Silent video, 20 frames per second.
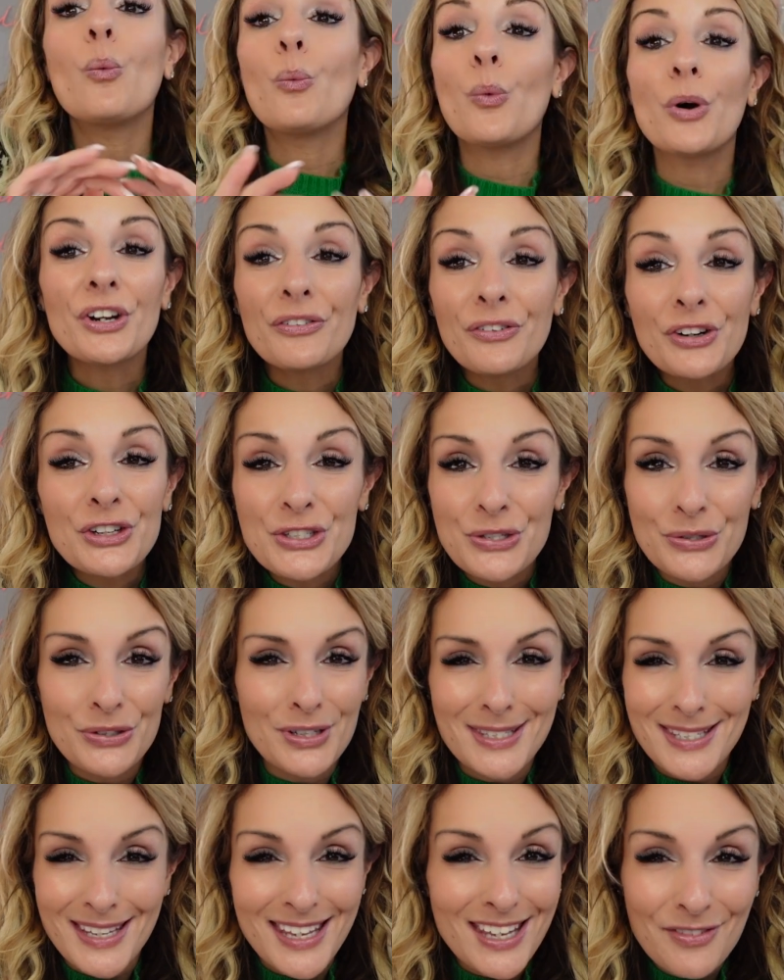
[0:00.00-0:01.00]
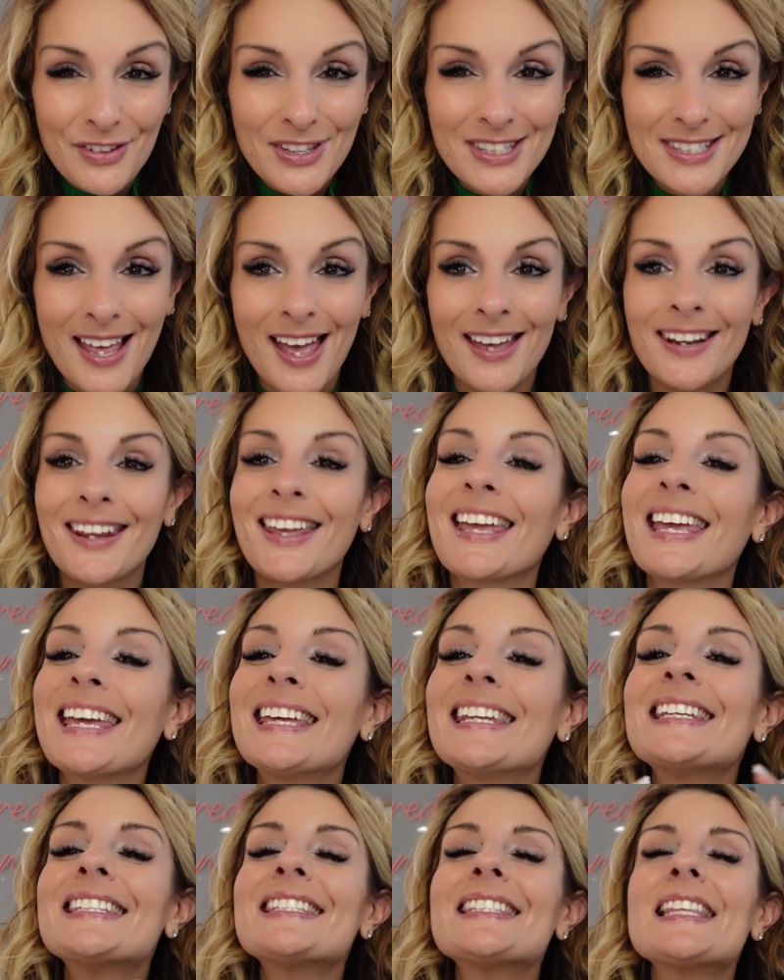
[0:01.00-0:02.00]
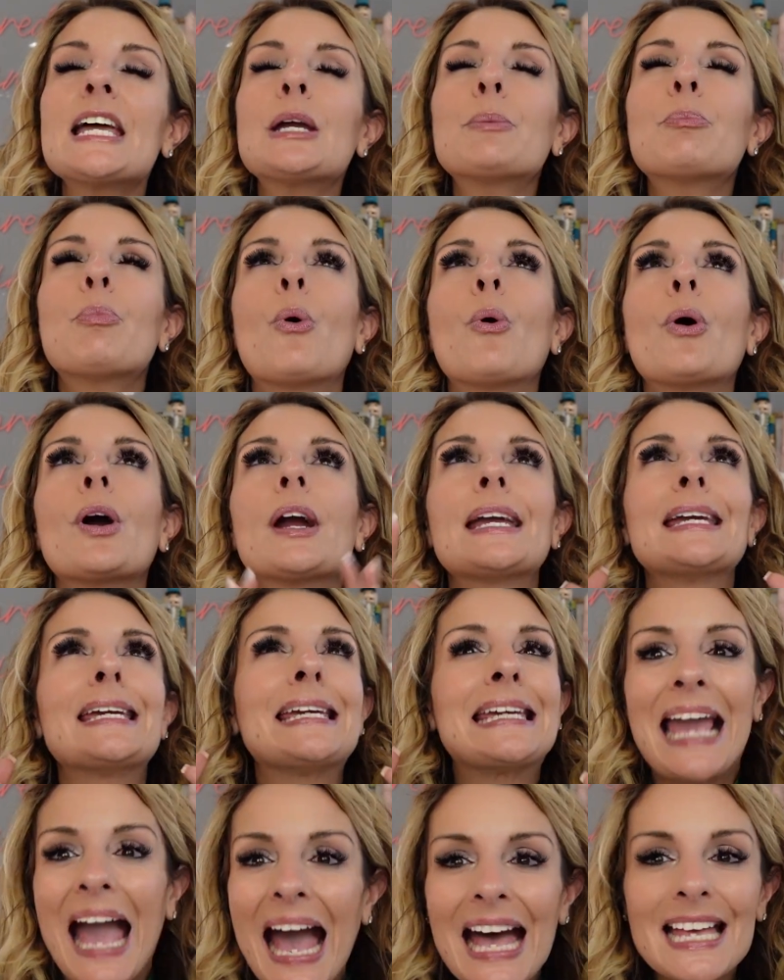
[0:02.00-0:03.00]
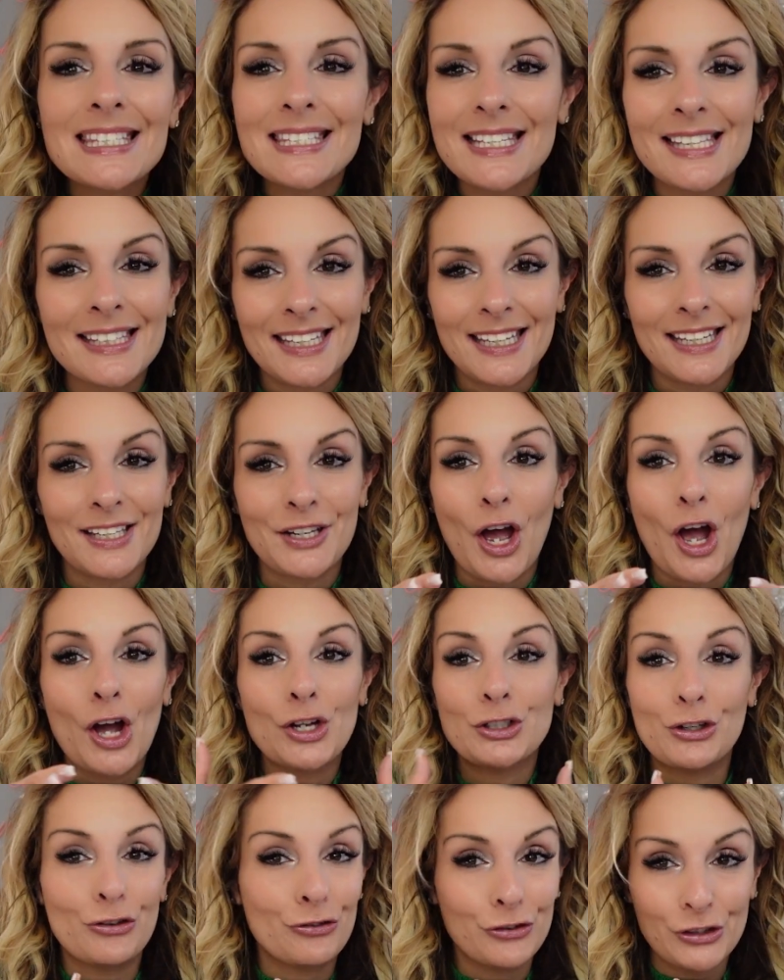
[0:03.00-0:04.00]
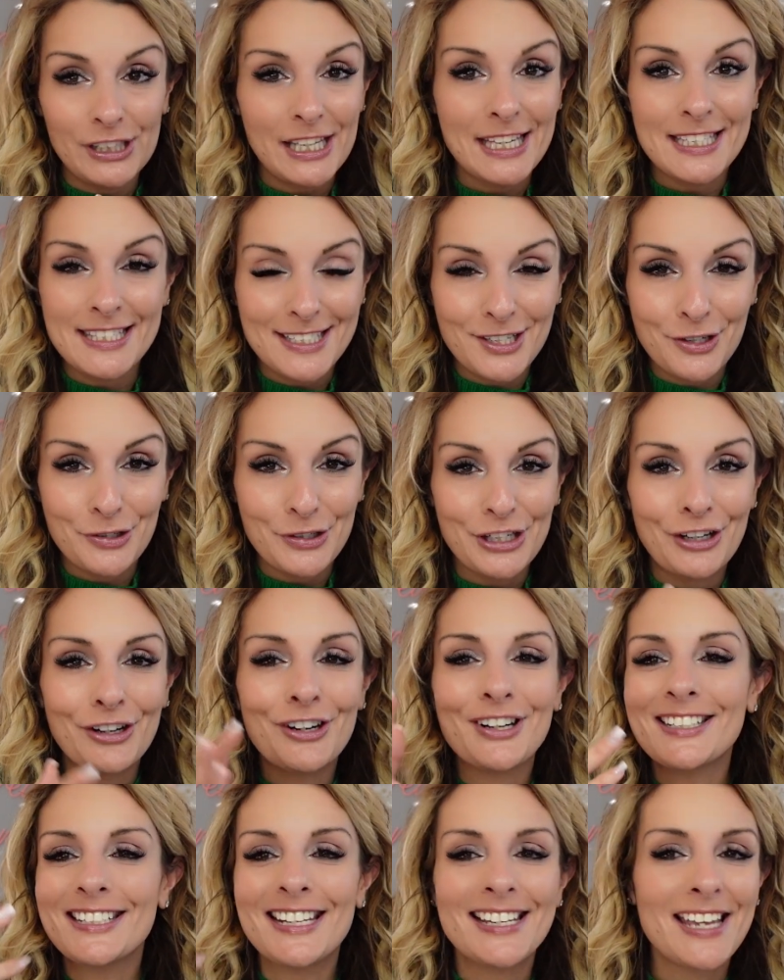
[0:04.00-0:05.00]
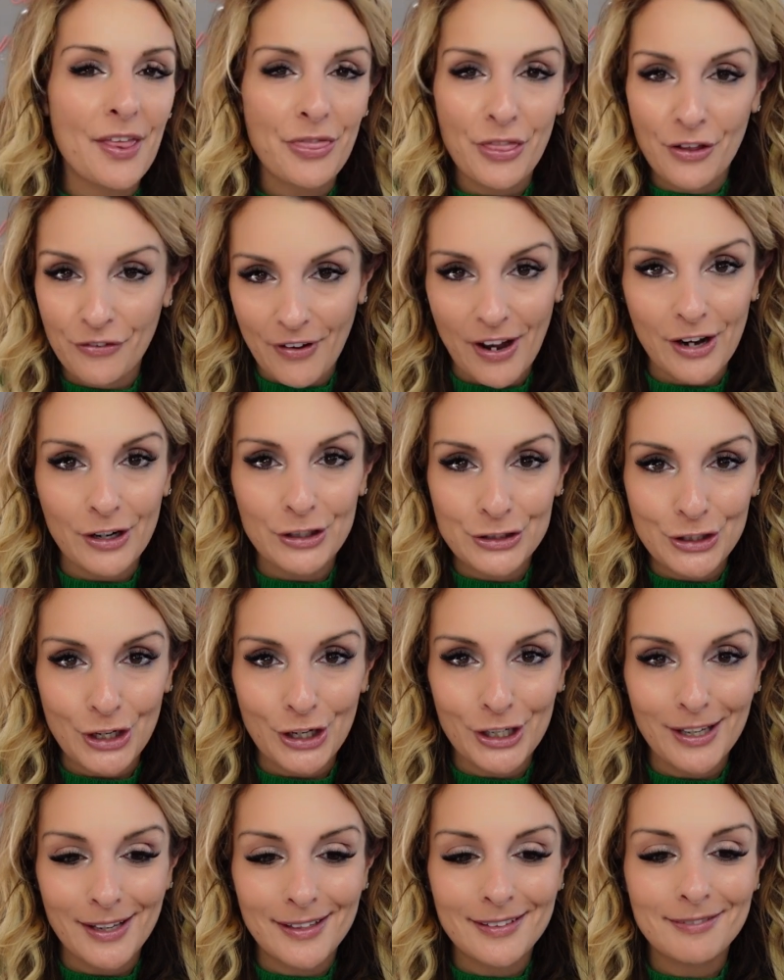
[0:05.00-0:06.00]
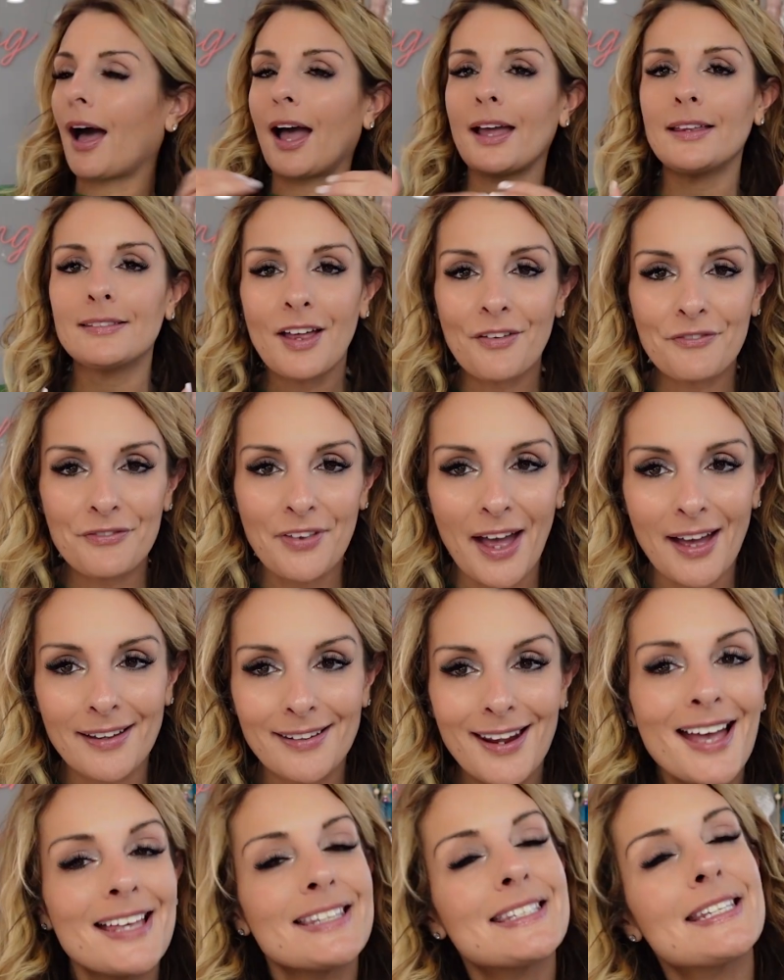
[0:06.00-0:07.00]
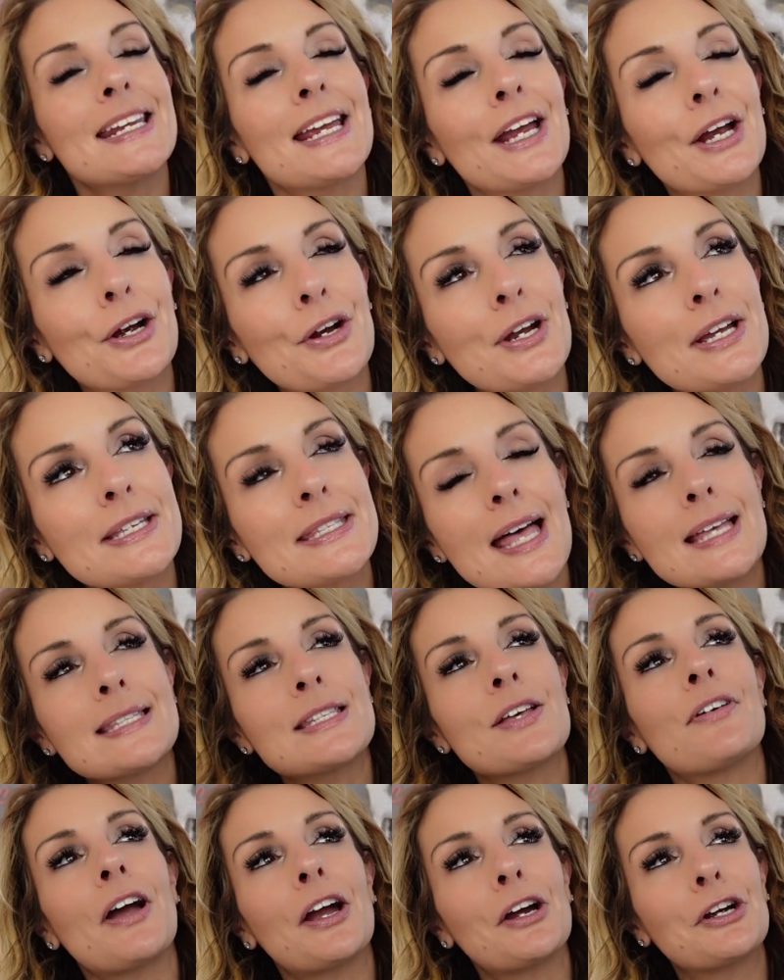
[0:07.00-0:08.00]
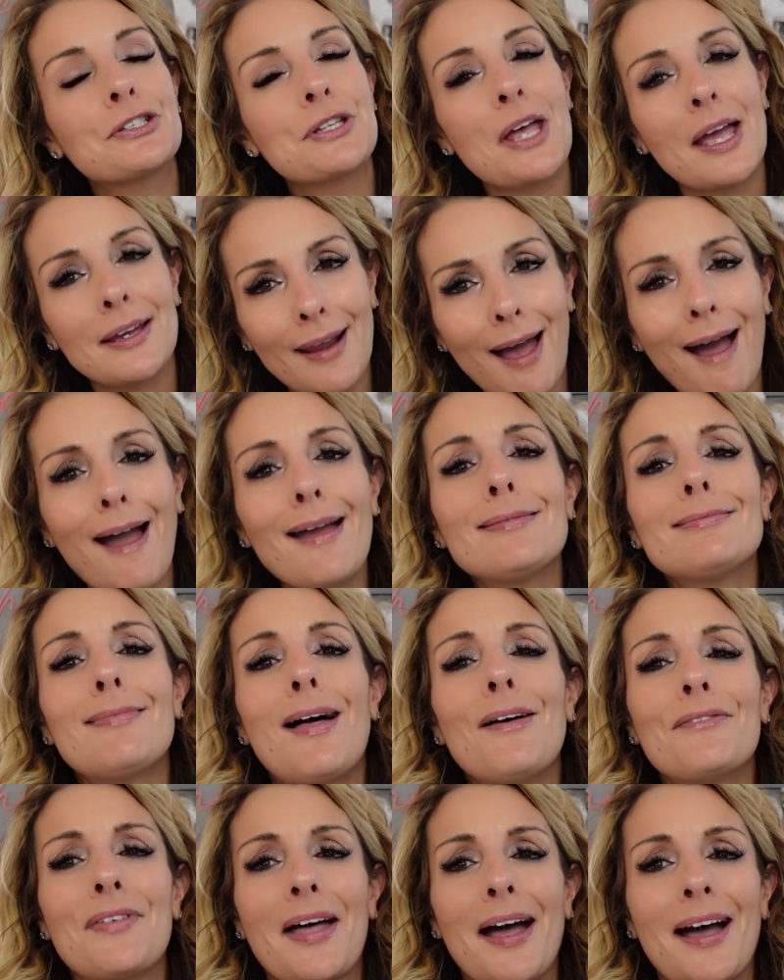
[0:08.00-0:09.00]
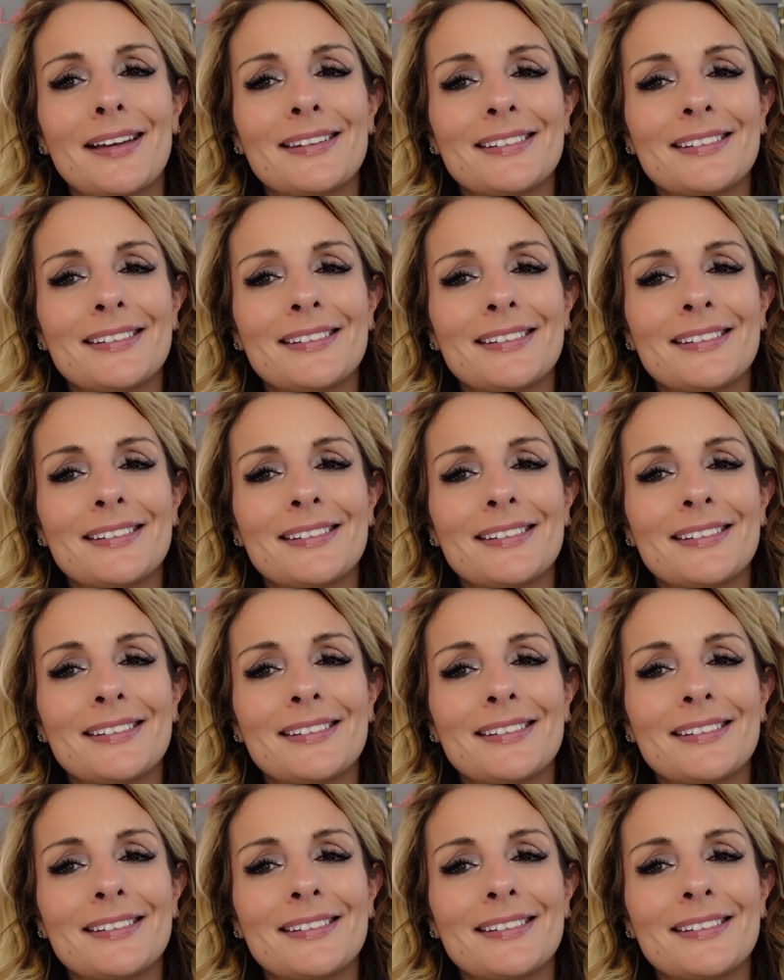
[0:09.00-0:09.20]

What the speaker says: One of our students even said, it is like pouring gasoline on your freelance career to get the fire started. I love that. As an Aries, as a fire sign, I love that.